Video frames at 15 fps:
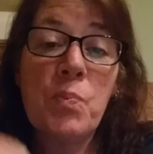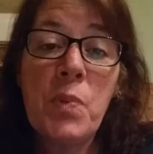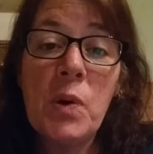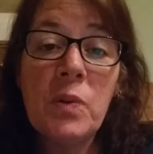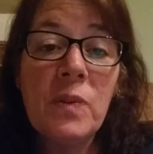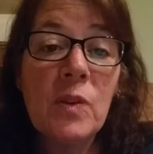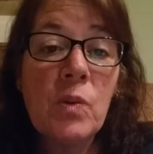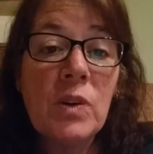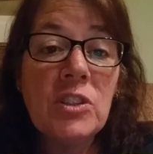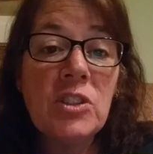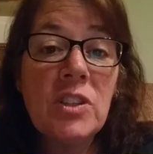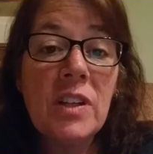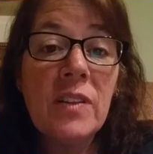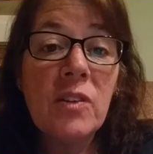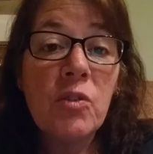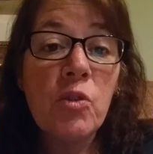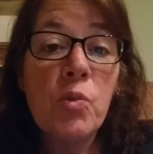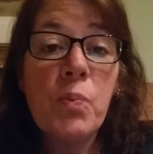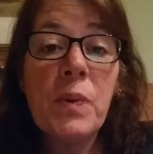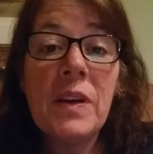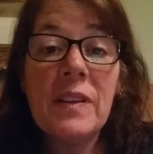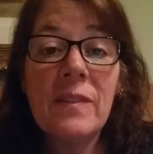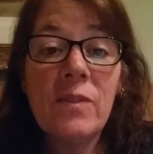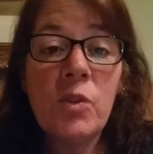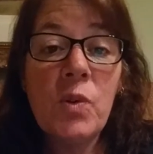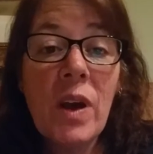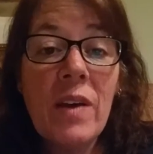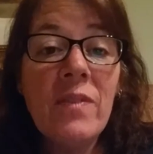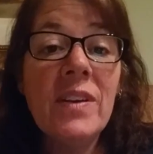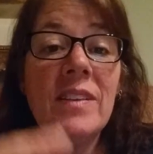post the question in the group, because if you
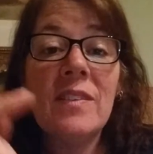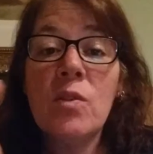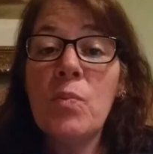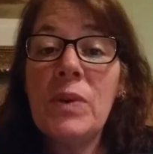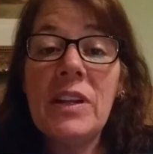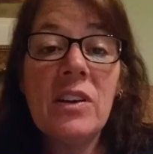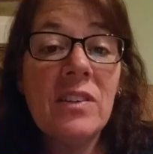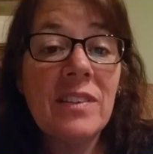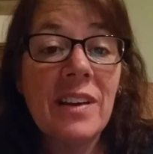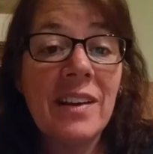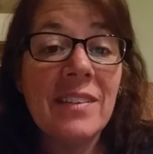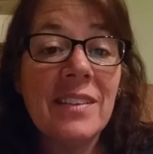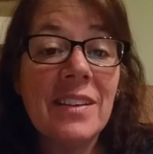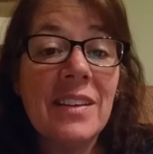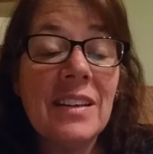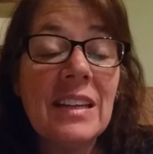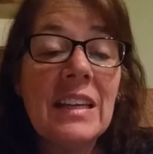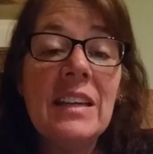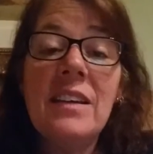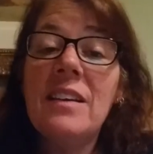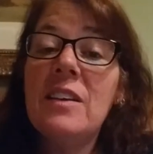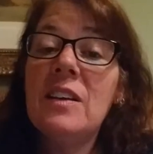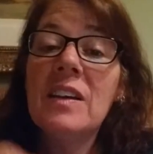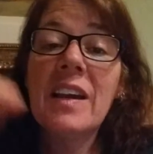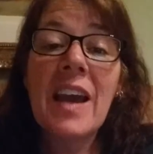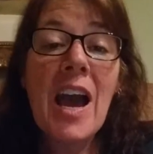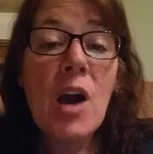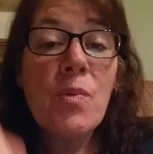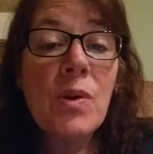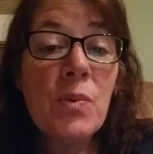have it, somebody else has it.
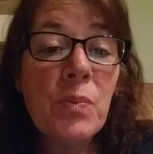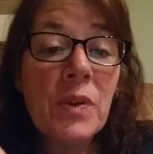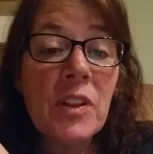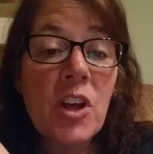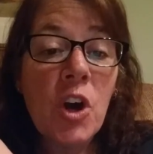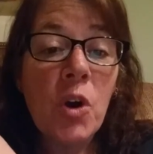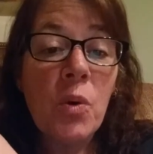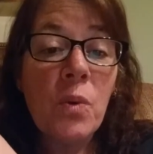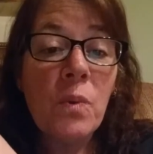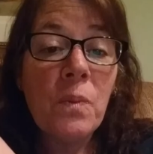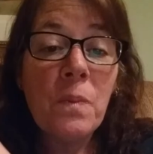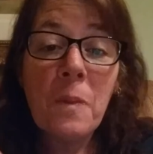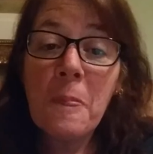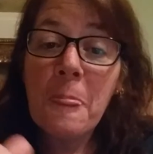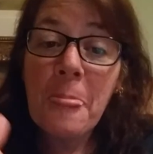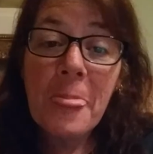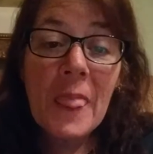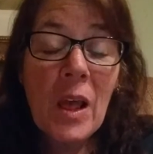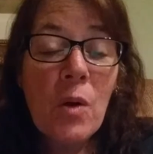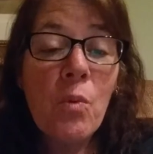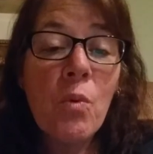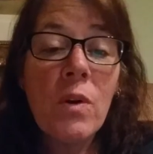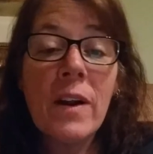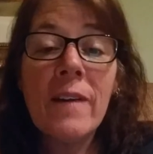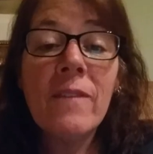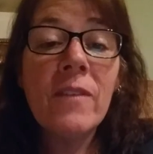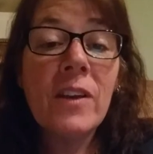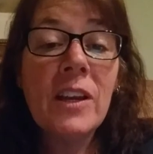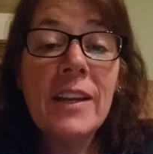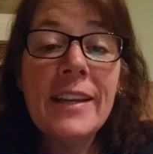Comment below,
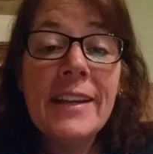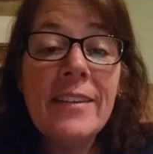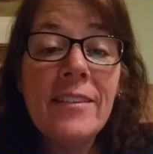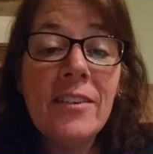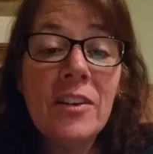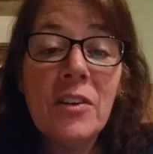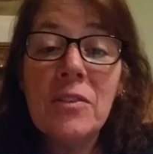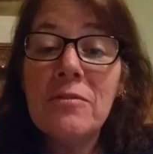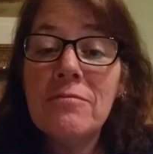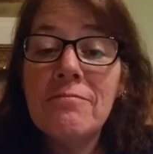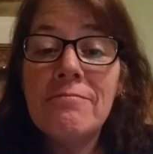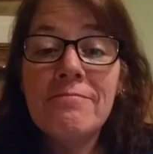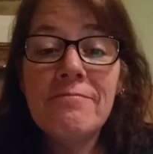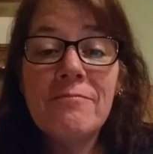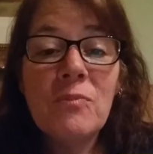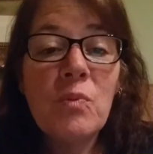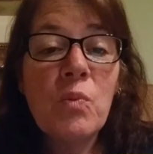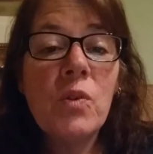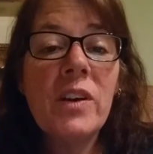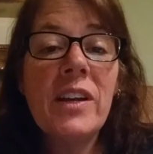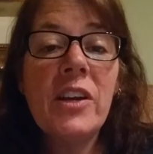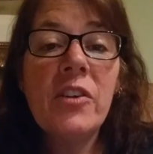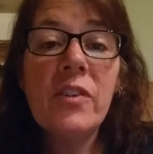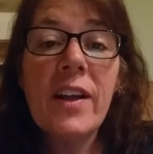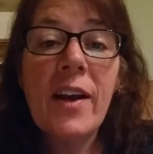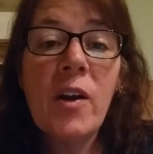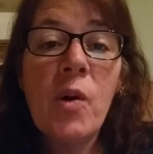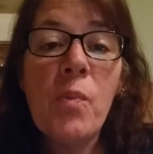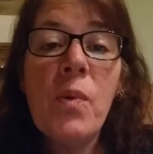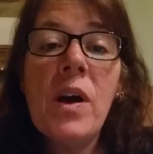whatever you need to do. We're here to
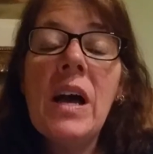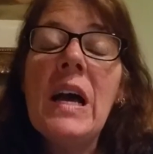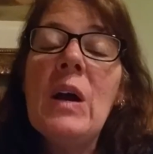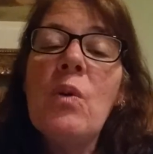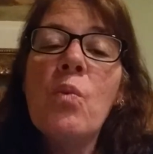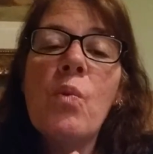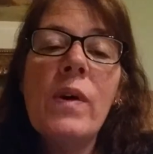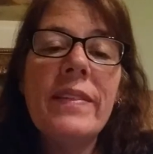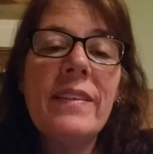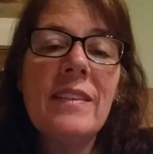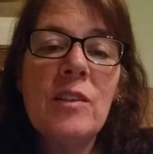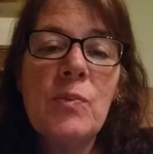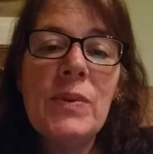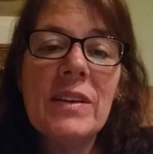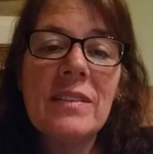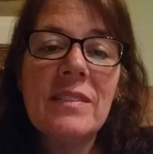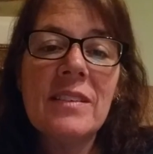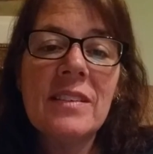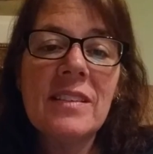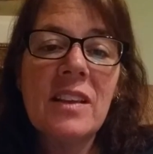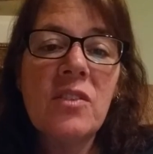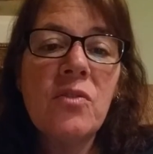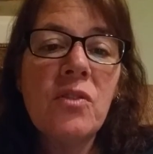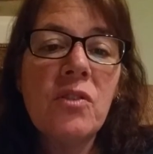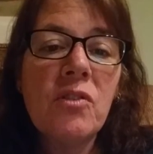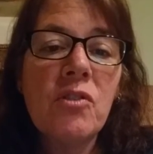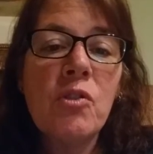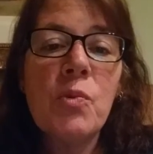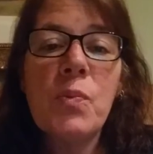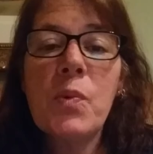help. Want this to be a successful
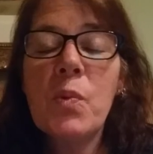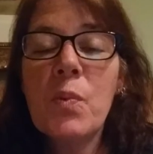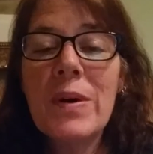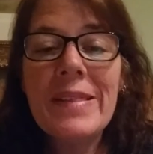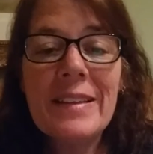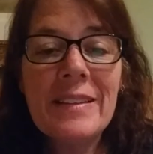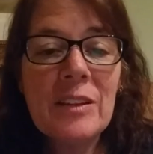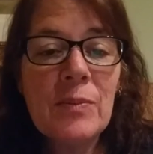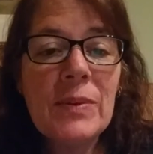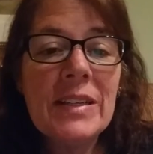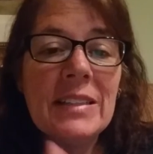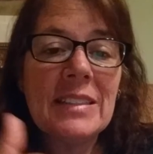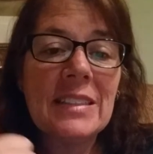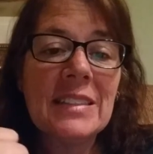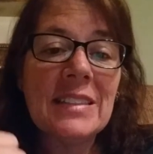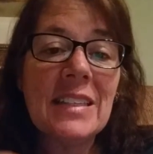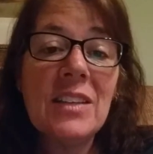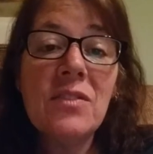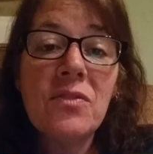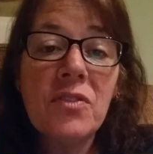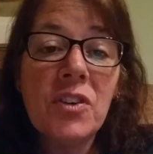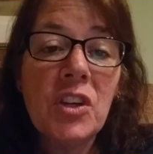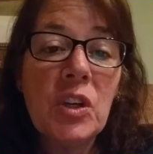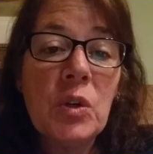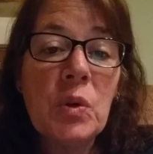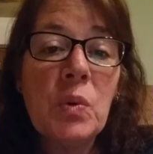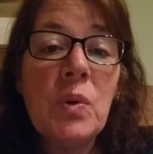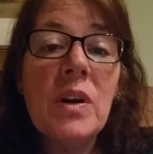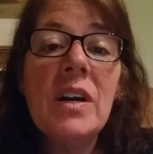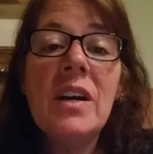group, want this to be a success for
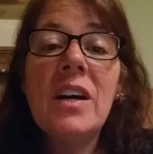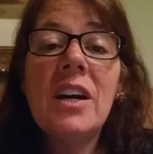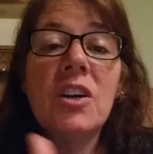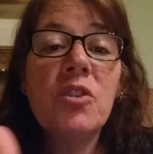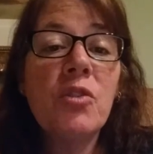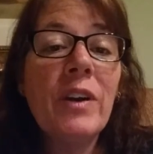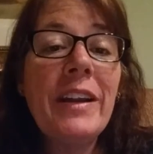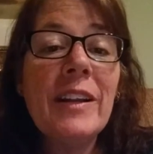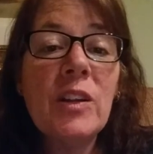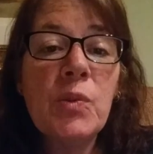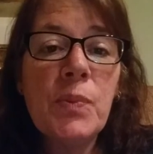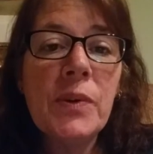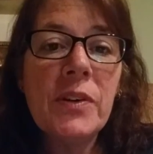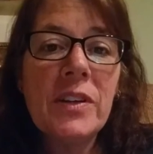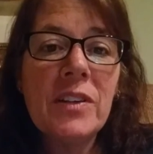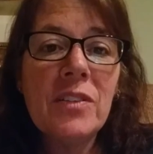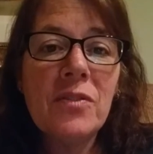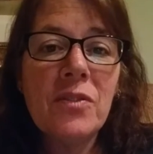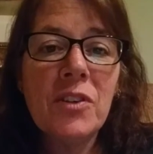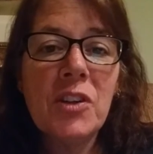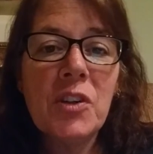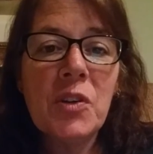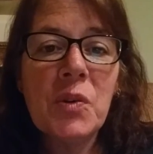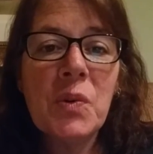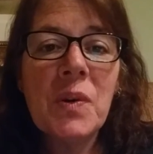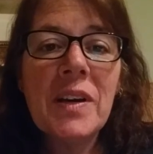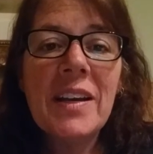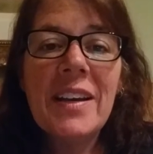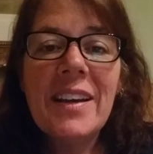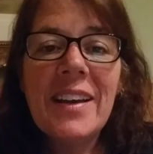you, a great experience for you,
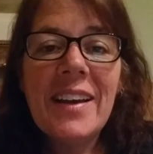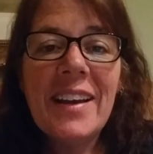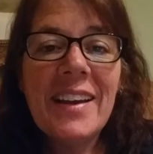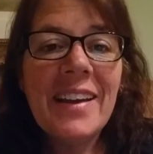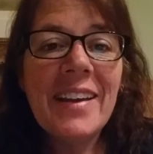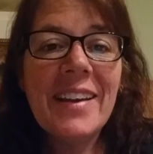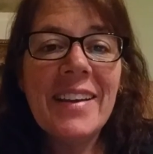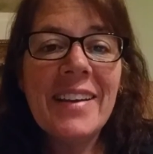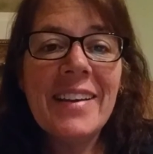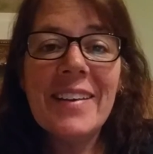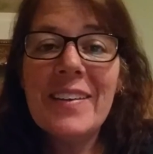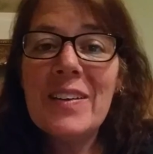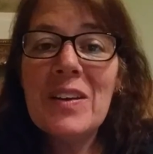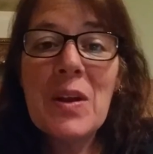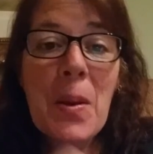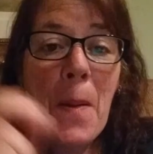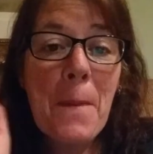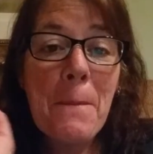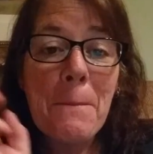and